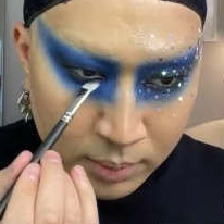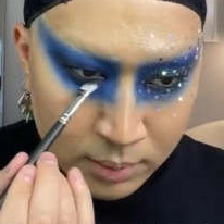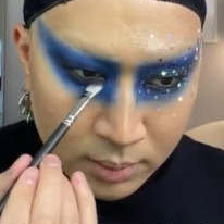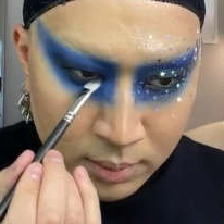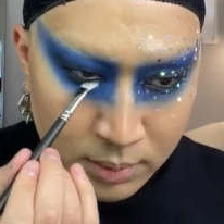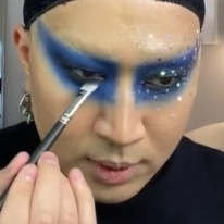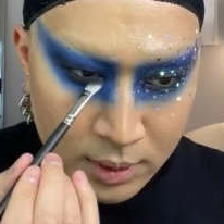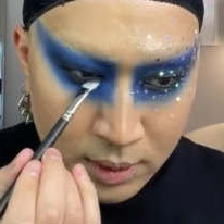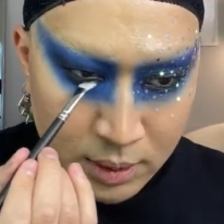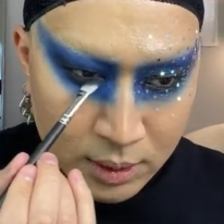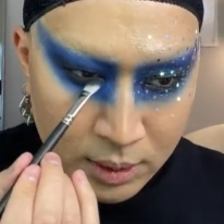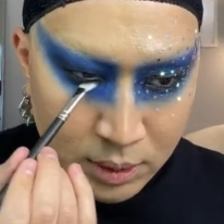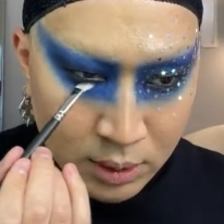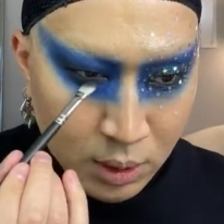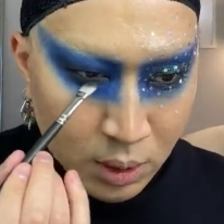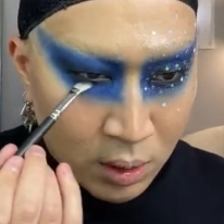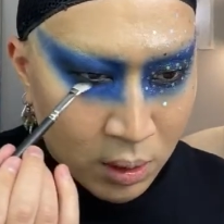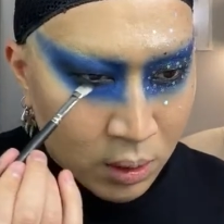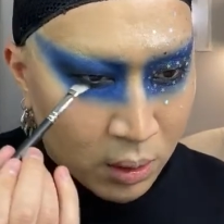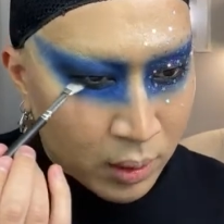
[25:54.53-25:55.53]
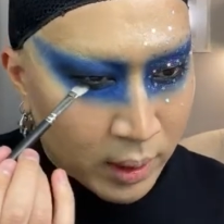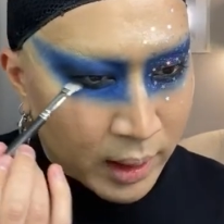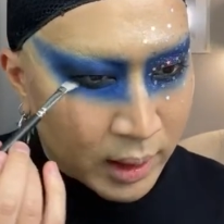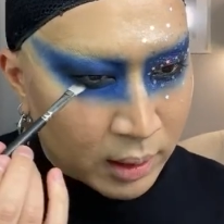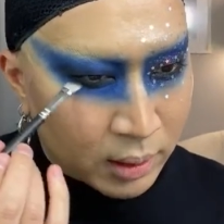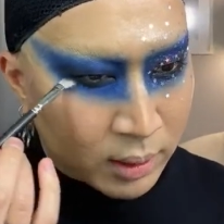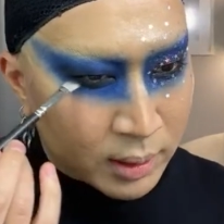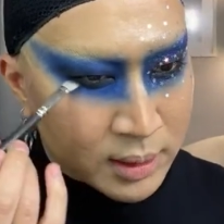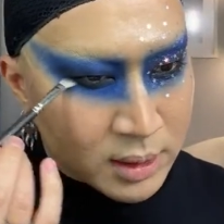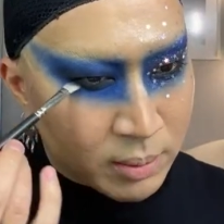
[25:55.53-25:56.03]
So it
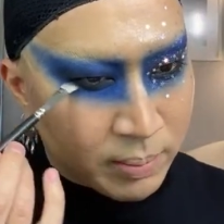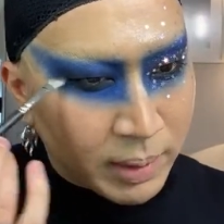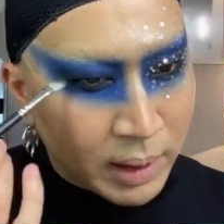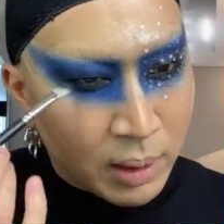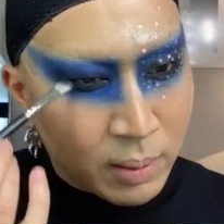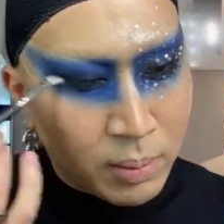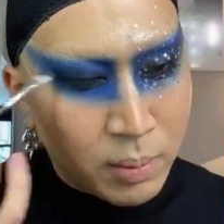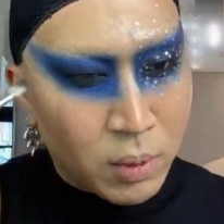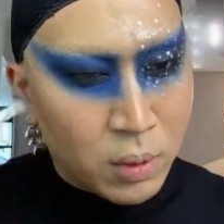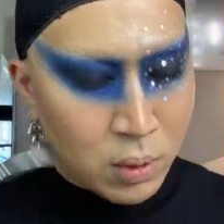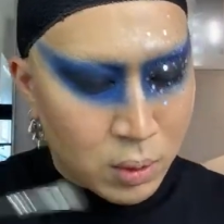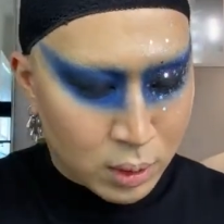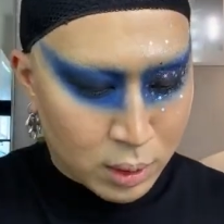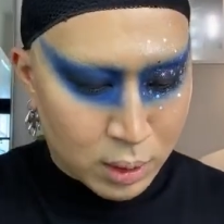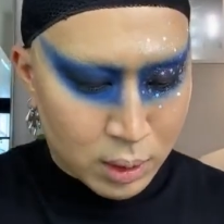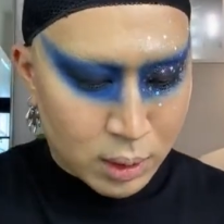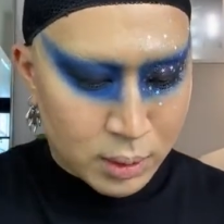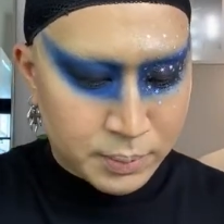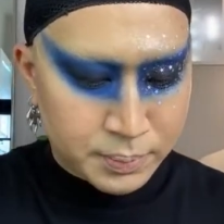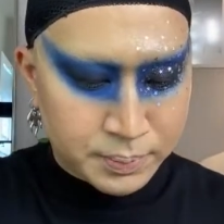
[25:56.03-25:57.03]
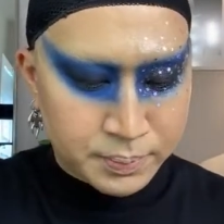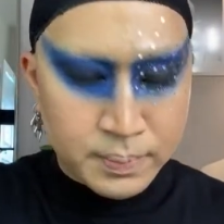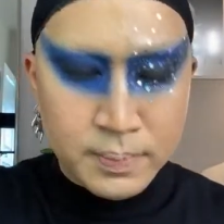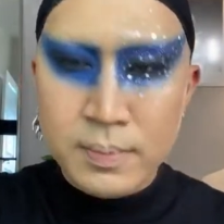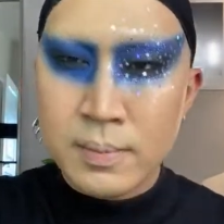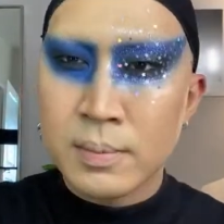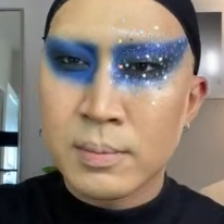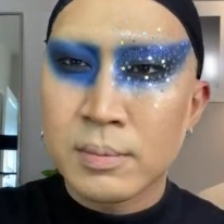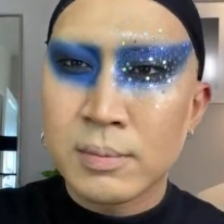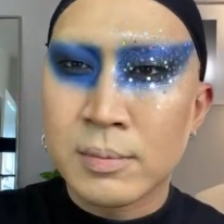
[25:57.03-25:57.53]
looks a bit more
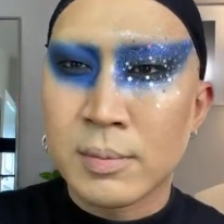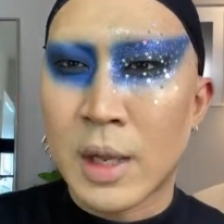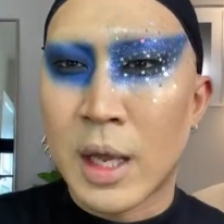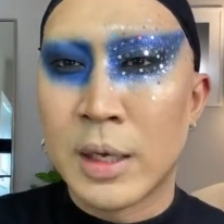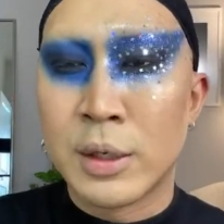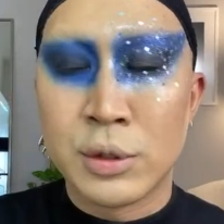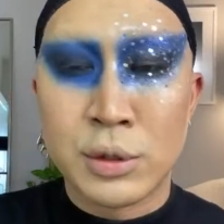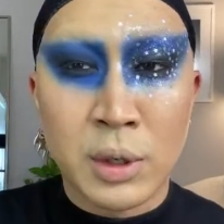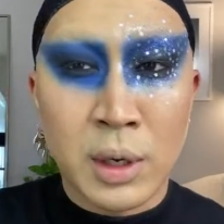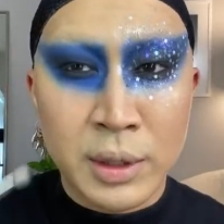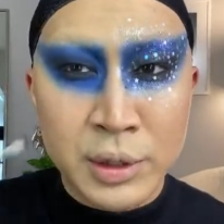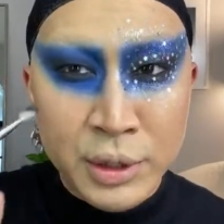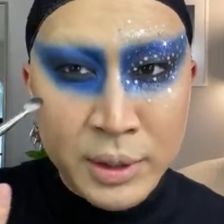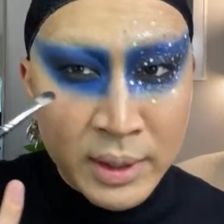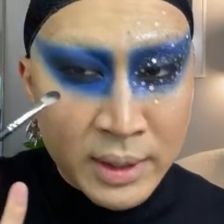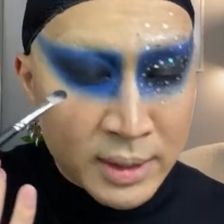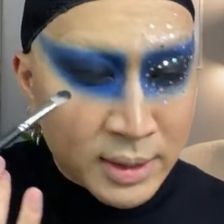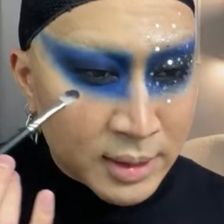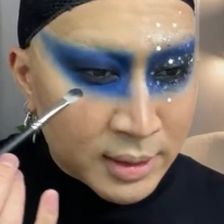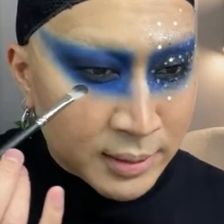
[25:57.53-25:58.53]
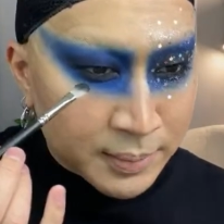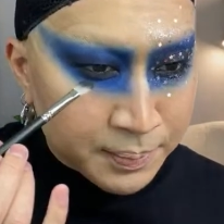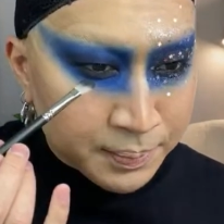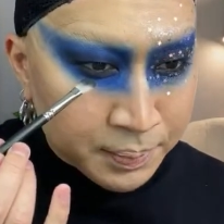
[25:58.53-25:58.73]
androgynous,